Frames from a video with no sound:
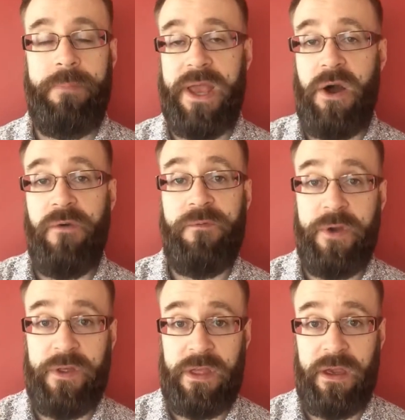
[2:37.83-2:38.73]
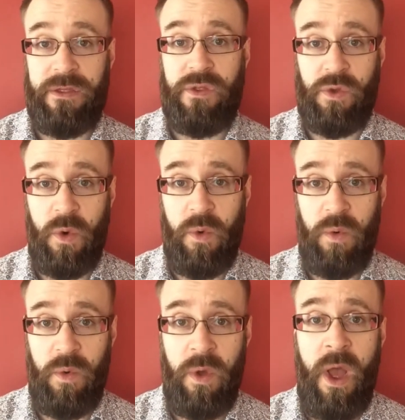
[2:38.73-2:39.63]
be it our first day at
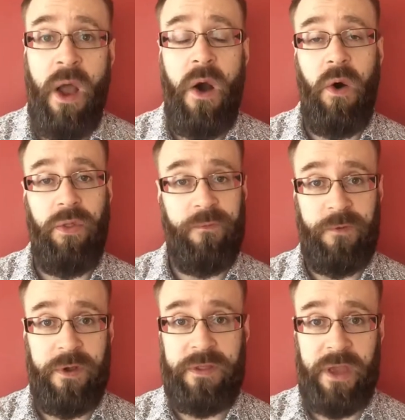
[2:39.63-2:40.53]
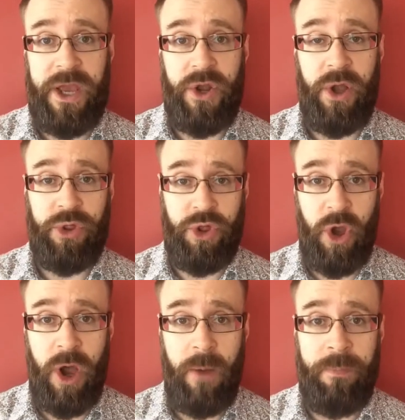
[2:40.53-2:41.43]
school, or the first day in our
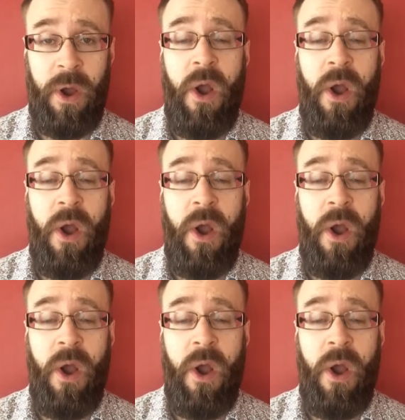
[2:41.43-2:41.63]
job,